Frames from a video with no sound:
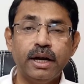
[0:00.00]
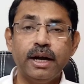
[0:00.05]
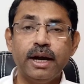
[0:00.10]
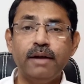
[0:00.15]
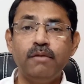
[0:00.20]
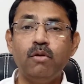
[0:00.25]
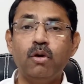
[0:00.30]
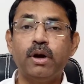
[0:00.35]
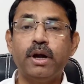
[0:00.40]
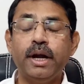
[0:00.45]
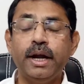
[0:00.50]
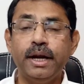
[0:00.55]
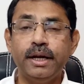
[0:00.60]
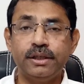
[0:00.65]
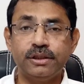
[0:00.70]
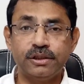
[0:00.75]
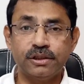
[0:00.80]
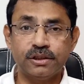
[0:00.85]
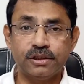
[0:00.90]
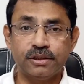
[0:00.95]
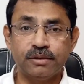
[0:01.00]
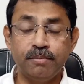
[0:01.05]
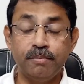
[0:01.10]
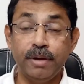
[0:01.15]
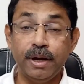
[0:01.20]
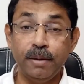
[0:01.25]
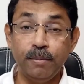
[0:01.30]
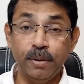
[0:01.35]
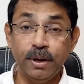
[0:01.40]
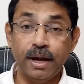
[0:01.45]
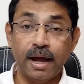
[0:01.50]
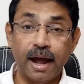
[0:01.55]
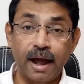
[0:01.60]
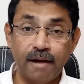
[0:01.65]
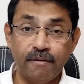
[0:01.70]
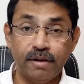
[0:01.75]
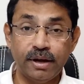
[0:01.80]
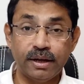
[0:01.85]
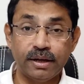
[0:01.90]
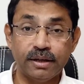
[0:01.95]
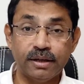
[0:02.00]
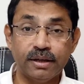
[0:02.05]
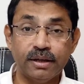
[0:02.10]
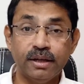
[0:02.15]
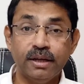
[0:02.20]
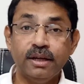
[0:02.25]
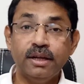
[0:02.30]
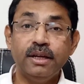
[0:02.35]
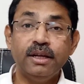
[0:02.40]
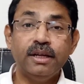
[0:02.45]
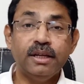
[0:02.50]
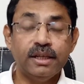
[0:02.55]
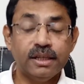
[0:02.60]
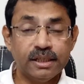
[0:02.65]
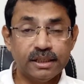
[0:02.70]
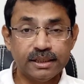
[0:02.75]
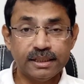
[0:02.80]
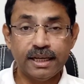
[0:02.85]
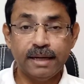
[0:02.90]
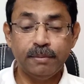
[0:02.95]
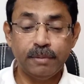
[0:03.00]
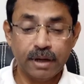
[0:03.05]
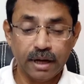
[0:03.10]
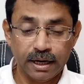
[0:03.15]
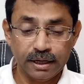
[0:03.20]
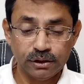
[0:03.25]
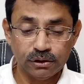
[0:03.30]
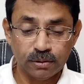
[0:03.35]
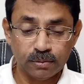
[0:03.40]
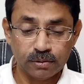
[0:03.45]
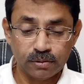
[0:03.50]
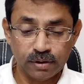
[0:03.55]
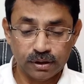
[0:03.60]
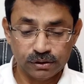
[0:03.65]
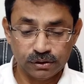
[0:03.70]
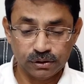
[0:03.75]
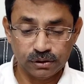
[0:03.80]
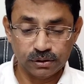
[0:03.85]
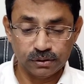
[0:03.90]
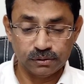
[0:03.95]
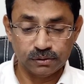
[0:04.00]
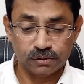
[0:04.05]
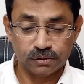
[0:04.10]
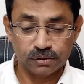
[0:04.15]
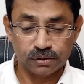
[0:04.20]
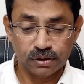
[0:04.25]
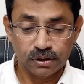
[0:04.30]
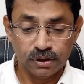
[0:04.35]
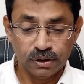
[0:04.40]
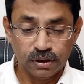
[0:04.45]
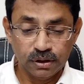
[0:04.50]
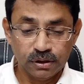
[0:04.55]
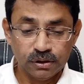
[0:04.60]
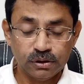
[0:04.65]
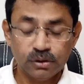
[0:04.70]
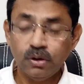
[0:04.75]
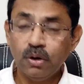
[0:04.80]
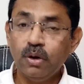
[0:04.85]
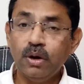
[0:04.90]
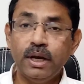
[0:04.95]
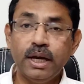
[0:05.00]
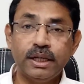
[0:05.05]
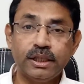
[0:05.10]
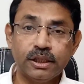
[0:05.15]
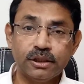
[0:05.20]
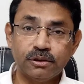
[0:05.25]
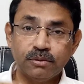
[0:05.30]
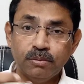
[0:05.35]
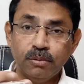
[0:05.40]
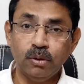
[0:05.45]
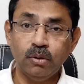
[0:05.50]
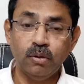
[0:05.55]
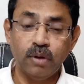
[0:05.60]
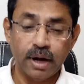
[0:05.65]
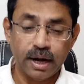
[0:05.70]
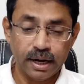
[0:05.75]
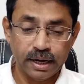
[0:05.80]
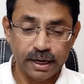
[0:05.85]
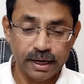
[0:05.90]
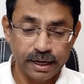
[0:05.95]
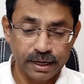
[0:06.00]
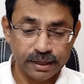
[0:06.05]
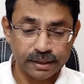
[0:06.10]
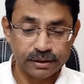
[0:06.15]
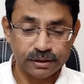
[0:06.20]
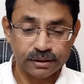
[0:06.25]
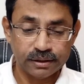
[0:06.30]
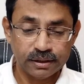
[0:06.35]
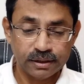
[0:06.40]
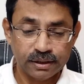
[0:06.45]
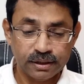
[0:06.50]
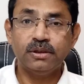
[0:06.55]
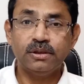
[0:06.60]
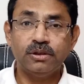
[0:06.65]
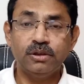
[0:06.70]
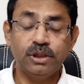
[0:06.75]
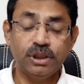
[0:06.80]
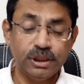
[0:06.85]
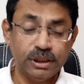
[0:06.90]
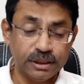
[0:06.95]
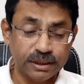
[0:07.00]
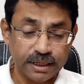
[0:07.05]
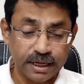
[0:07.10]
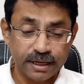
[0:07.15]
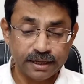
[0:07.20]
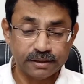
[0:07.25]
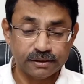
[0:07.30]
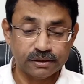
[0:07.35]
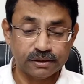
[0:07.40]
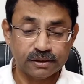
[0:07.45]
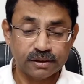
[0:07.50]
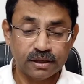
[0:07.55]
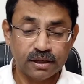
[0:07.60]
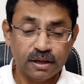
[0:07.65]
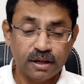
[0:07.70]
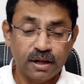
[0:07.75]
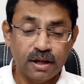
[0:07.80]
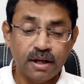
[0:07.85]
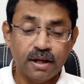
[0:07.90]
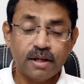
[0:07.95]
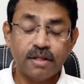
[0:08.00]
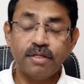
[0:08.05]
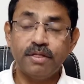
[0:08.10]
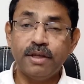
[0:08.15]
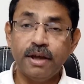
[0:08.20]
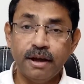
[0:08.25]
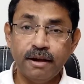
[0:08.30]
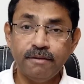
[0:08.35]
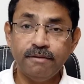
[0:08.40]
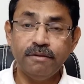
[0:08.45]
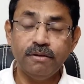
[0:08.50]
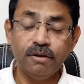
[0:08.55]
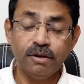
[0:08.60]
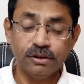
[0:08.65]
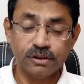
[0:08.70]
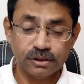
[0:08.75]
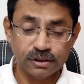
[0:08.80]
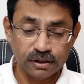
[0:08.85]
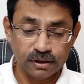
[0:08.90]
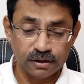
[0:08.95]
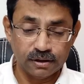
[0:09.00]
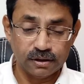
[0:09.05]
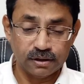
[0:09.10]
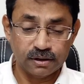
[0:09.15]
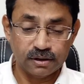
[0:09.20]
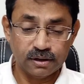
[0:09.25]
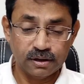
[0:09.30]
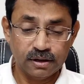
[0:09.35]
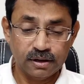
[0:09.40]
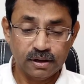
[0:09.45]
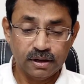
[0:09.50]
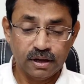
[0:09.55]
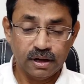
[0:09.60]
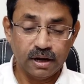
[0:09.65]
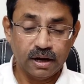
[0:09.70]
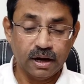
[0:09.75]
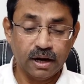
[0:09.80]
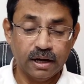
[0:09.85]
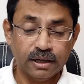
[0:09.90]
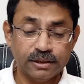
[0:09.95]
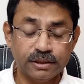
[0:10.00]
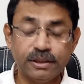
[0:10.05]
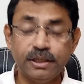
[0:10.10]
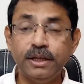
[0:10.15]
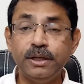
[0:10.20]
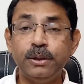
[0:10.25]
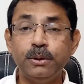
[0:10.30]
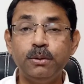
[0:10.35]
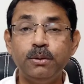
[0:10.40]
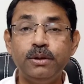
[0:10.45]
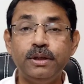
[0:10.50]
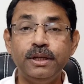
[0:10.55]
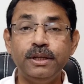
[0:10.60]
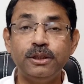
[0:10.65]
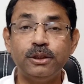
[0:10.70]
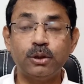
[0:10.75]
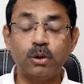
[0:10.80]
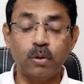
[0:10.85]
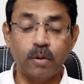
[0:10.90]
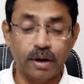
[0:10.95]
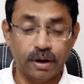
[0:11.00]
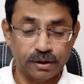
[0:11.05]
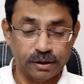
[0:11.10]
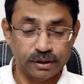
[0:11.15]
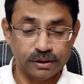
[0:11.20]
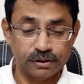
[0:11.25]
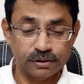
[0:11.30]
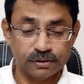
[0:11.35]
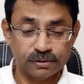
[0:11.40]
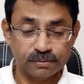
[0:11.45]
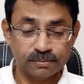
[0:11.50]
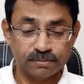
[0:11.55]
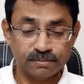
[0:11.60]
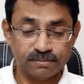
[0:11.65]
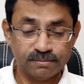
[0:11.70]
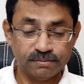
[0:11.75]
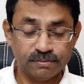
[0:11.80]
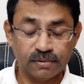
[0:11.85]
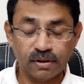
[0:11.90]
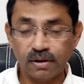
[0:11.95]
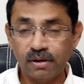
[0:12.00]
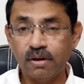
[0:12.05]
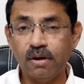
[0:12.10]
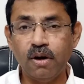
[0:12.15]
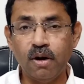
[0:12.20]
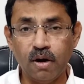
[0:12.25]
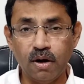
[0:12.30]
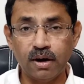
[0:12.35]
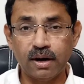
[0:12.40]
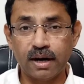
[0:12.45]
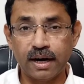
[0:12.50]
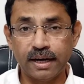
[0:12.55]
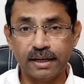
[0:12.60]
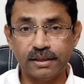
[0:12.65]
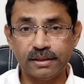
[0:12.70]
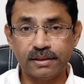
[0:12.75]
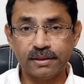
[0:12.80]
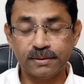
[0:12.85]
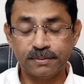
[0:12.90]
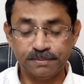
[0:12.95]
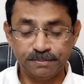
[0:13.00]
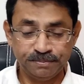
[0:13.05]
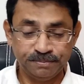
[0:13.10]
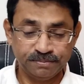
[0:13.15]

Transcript: young advocates may be having same kinds of questions. So let us move ahead. So she says, therefore, sir, asking you these queries. All right.